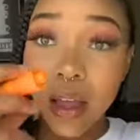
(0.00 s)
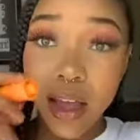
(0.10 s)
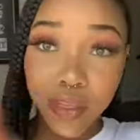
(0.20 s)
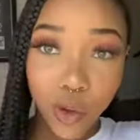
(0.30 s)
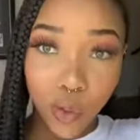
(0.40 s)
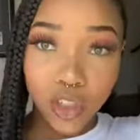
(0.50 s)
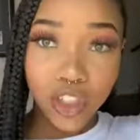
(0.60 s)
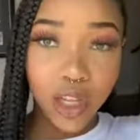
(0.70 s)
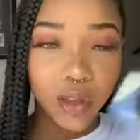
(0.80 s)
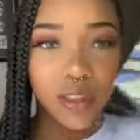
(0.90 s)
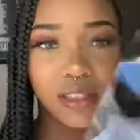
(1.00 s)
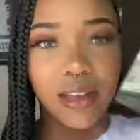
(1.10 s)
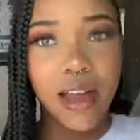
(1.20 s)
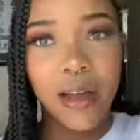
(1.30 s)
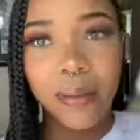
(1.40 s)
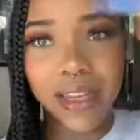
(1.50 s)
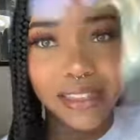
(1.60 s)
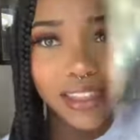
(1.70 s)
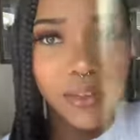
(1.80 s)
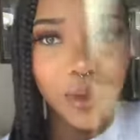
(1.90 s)
the orange color this time and
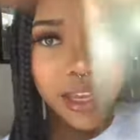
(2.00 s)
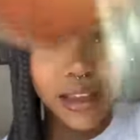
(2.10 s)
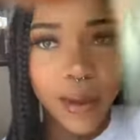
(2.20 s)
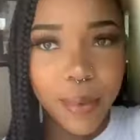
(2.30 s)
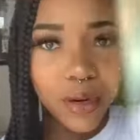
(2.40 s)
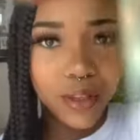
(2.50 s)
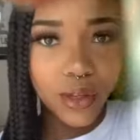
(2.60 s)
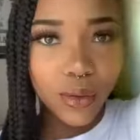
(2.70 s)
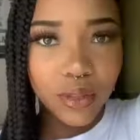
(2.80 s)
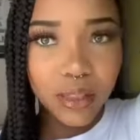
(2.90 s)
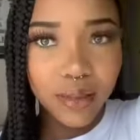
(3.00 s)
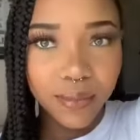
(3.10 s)
see if we can get a better result. Okay,